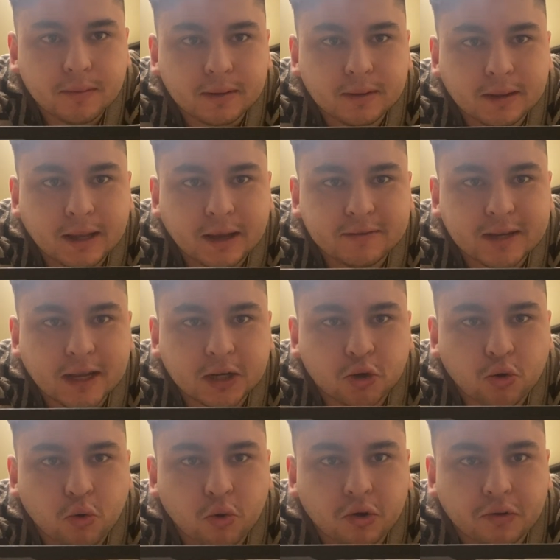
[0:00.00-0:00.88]
left hand
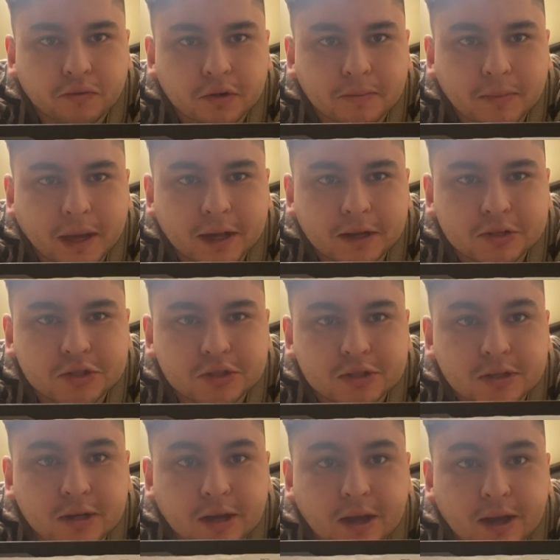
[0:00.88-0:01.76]
corner of the
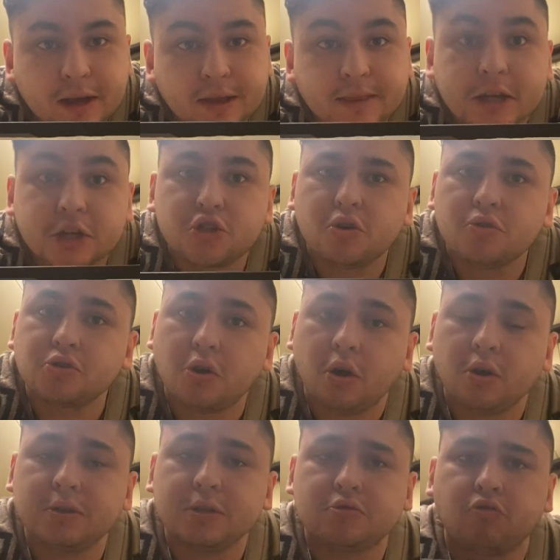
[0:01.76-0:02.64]
page that shows
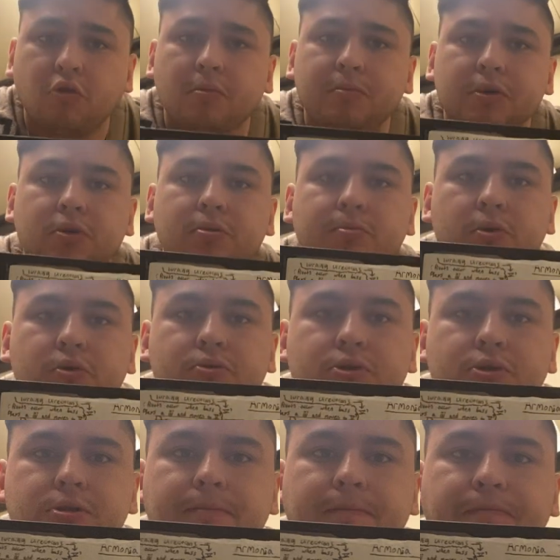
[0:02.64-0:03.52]
all these Roman
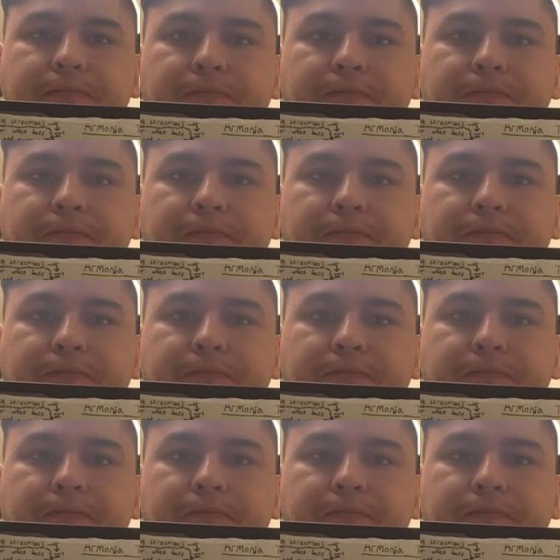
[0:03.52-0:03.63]
numerals.